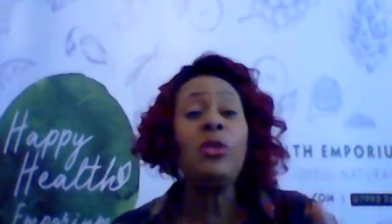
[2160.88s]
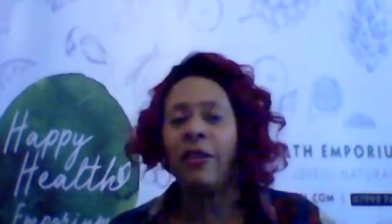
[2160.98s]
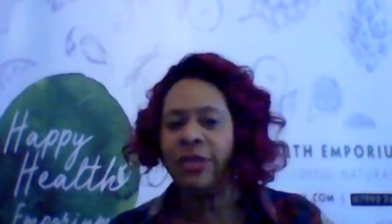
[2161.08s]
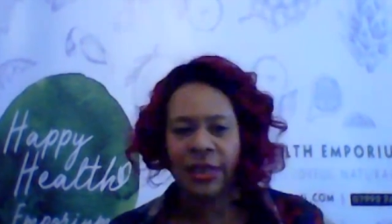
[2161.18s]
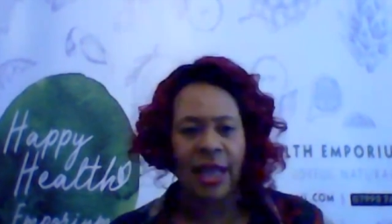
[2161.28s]
love
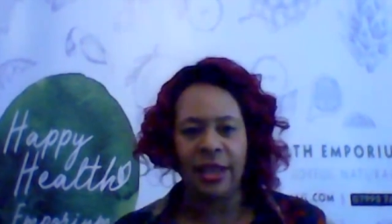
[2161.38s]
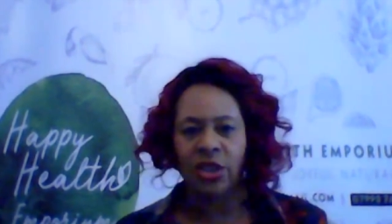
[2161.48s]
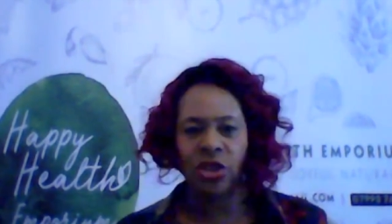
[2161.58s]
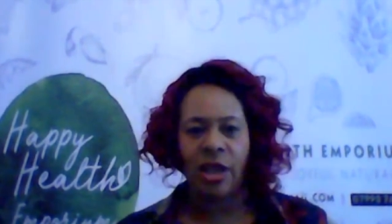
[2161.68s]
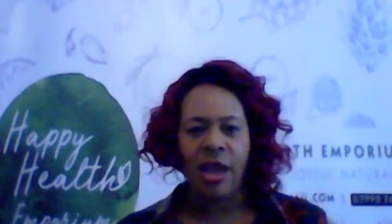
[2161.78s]

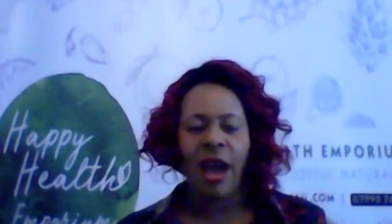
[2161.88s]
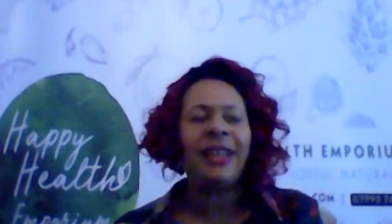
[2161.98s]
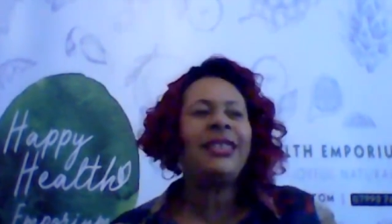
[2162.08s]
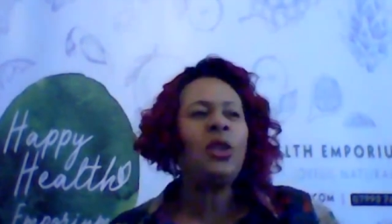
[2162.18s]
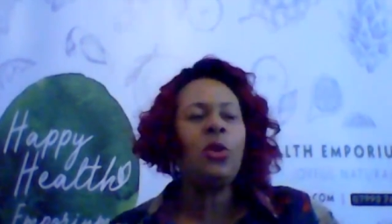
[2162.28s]
stage. I
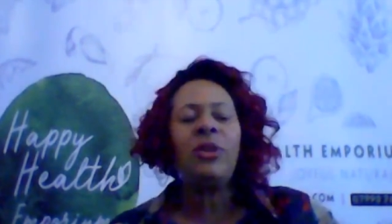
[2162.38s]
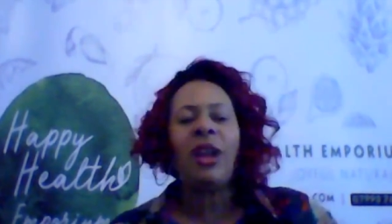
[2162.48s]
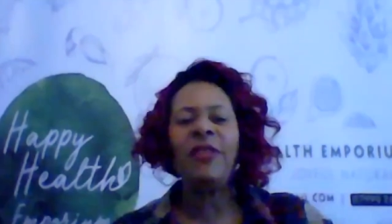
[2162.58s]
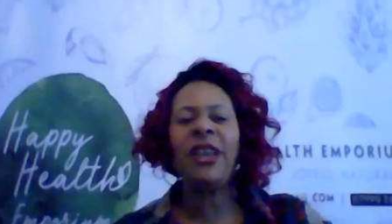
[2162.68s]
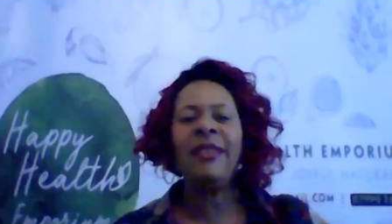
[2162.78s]
still
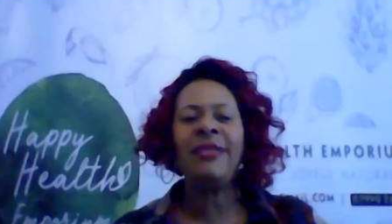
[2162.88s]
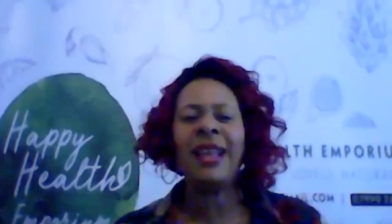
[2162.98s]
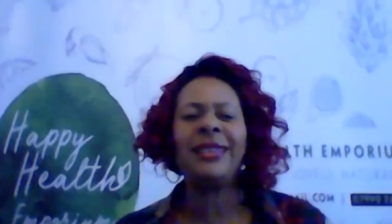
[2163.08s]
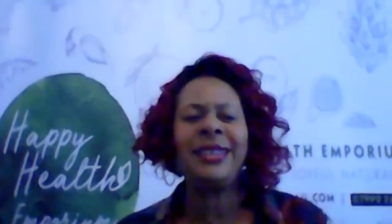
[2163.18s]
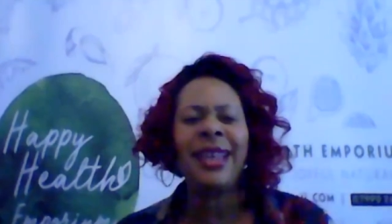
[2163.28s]
love hitting
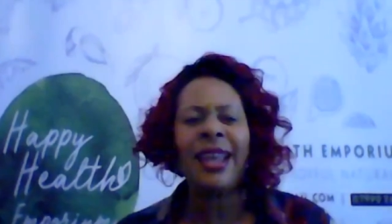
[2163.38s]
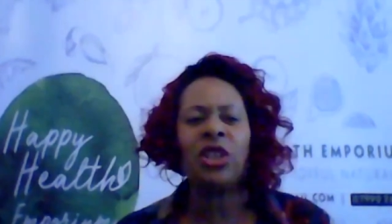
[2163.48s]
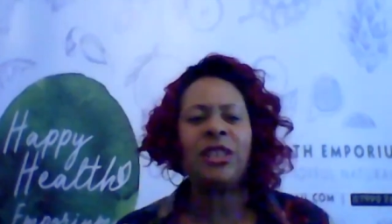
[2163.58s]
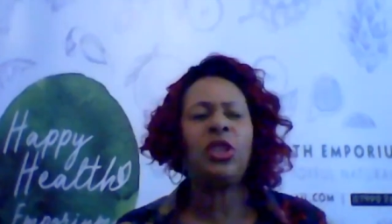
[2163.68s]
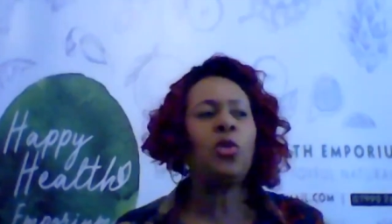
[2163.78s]
that stage. I
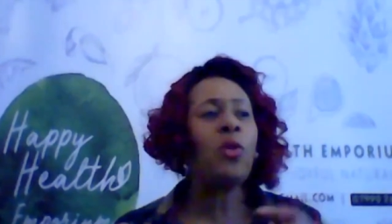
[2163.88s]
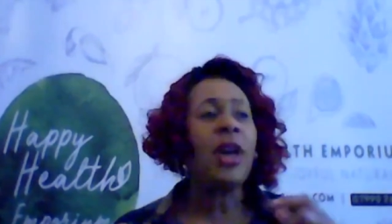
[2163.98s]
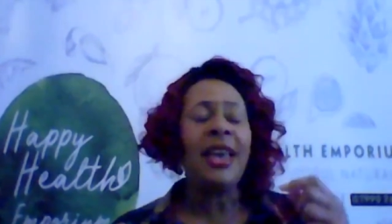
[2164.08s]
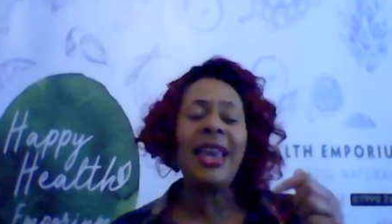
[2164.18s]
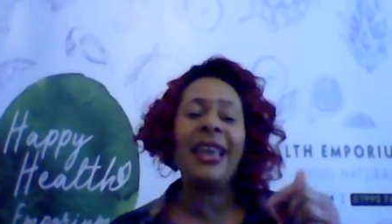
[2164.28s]
still
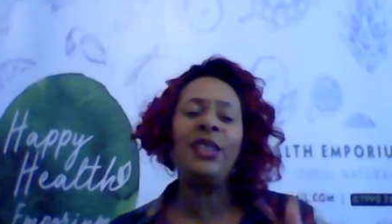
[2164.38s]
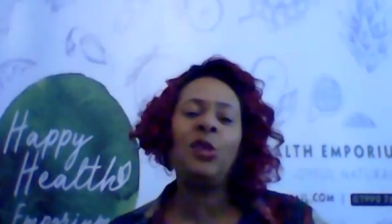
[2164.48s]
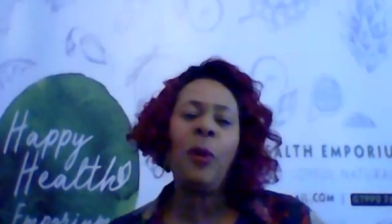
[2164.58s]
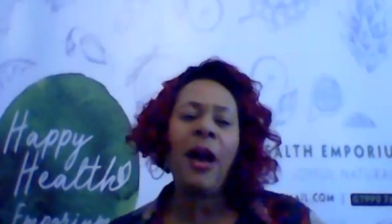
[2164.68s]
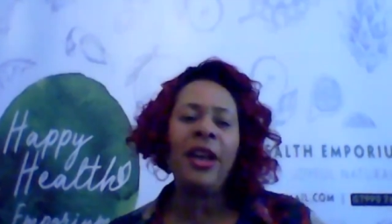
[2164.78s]
get
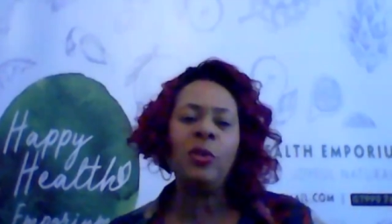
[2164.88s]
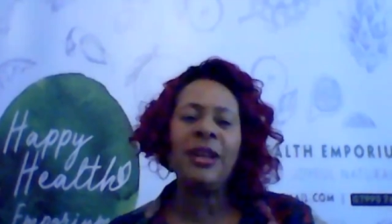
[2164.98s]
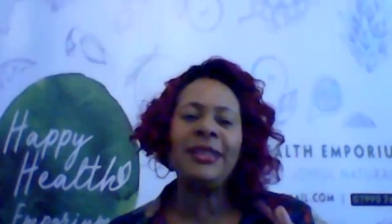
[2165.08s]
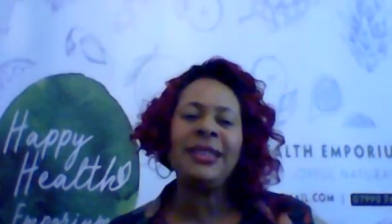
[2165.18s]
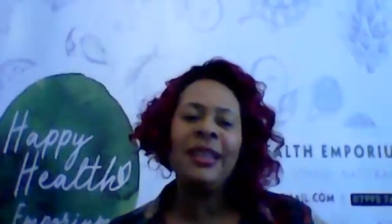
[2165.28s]
inspired when I
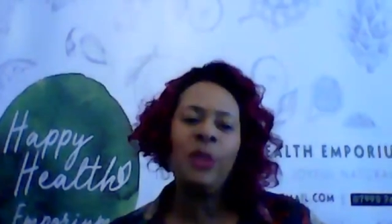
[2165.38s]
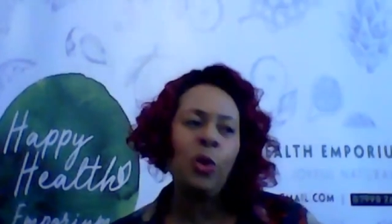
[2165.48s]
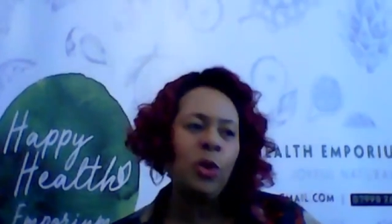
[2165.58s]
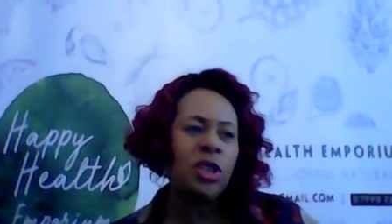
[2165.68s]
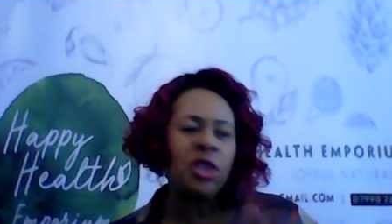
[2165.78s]
sit in the
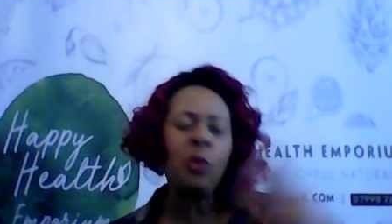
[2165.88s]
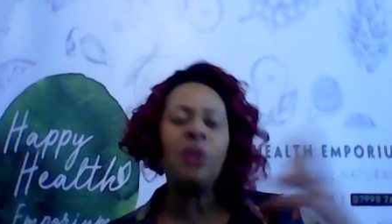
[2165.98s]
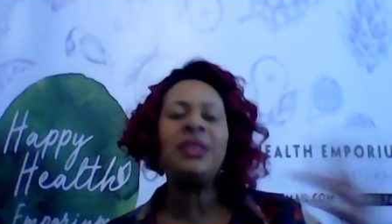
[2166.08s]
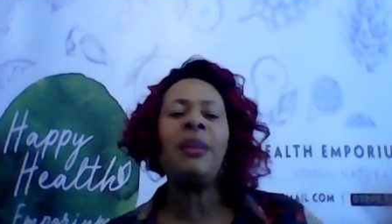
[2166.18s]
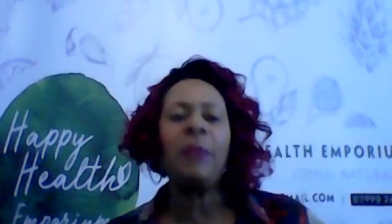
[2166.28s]
audience and watch
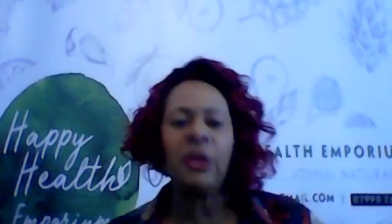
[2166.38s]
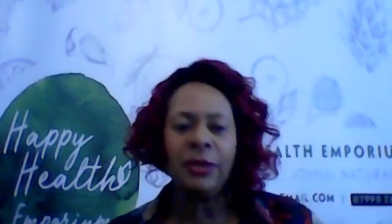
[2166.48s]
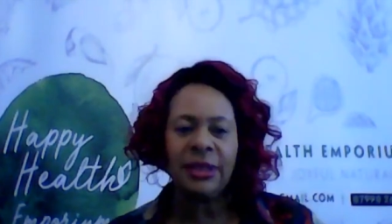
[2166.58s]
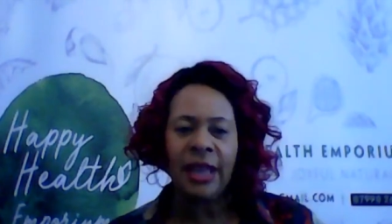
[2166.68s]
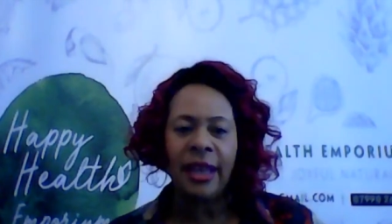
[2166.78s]
somebody on
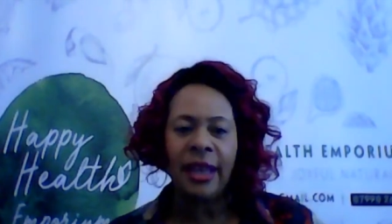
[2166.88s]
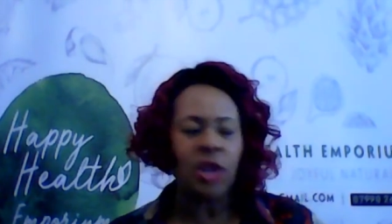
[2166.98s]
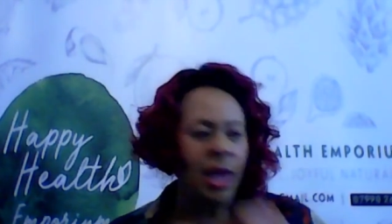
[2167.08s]
stage.